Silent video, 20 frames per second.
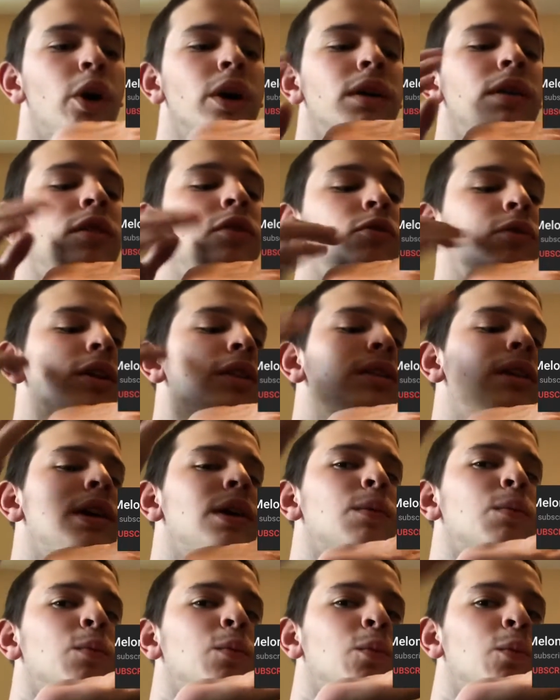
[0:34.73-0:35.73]
It's right there.
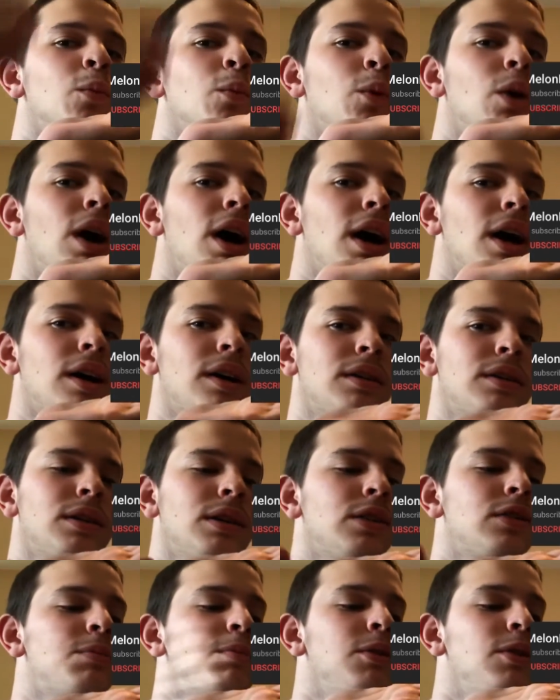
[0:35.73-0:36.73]
Mwah.
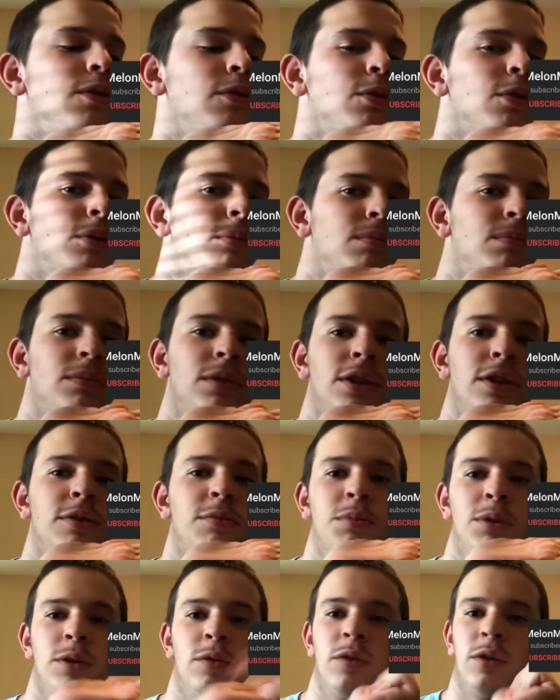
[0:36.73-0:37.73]
It's beautiful. It's
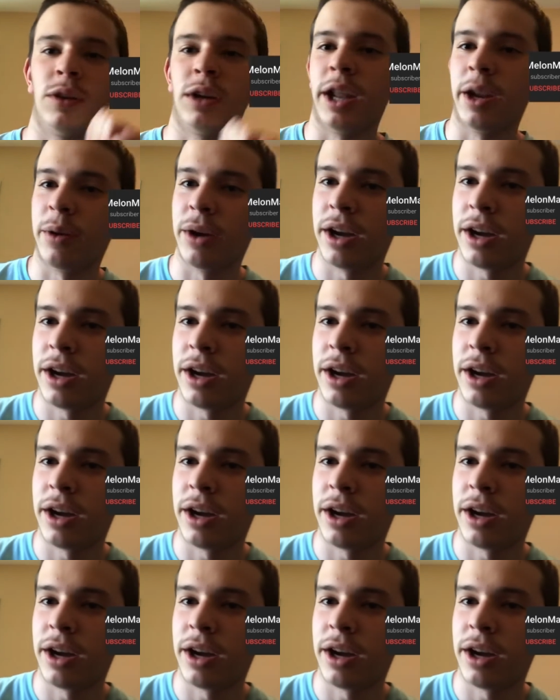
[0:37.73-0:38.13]
beautiful. Anyway,